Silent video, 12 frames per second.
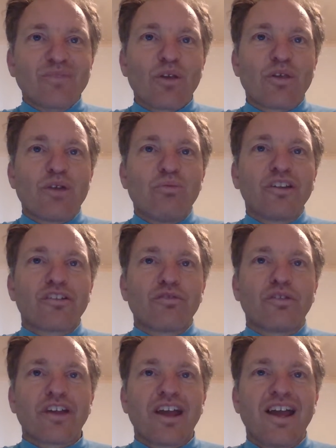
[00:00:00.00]
There once
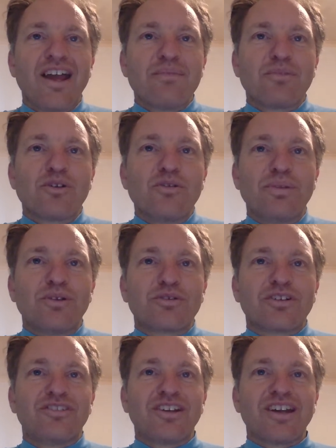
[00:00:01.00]
was a ham who built
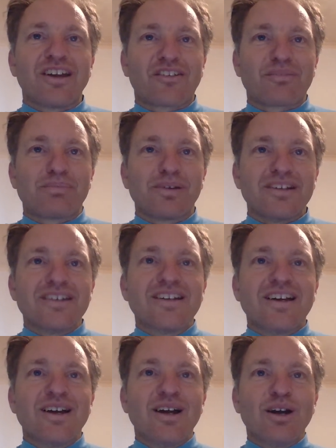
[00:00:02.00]
a DSB
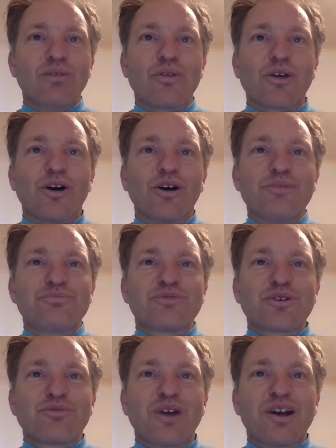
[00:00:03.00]
with a
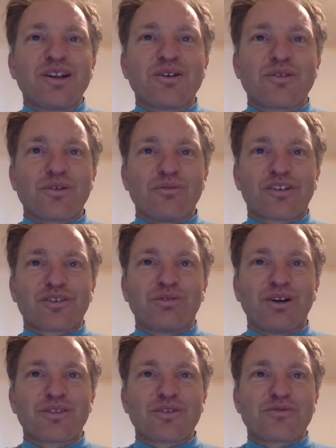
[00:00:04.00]
homebrew radio that was
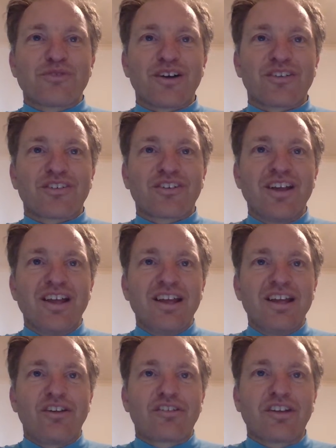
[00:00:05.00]
quite the fuss.
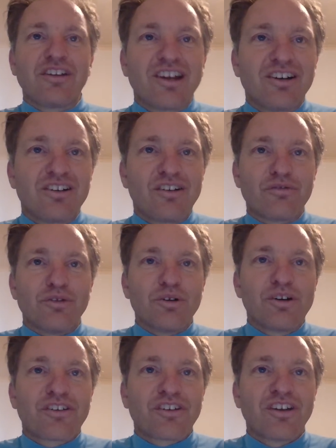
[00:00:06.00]
He sent out his
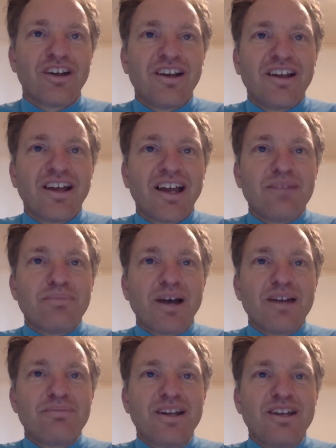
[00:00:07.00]
voice and
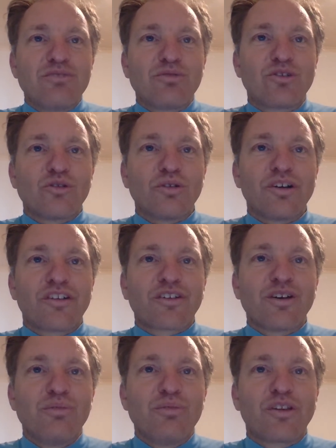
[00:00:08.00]
made many
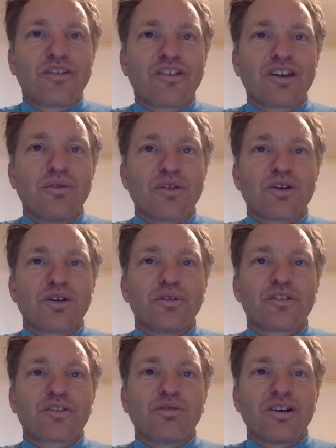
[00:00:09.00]
rejoice with a signal that
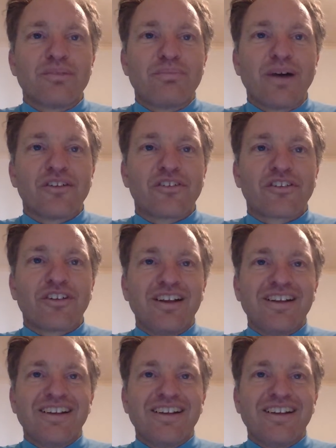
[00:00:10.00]
caused quite a buzz.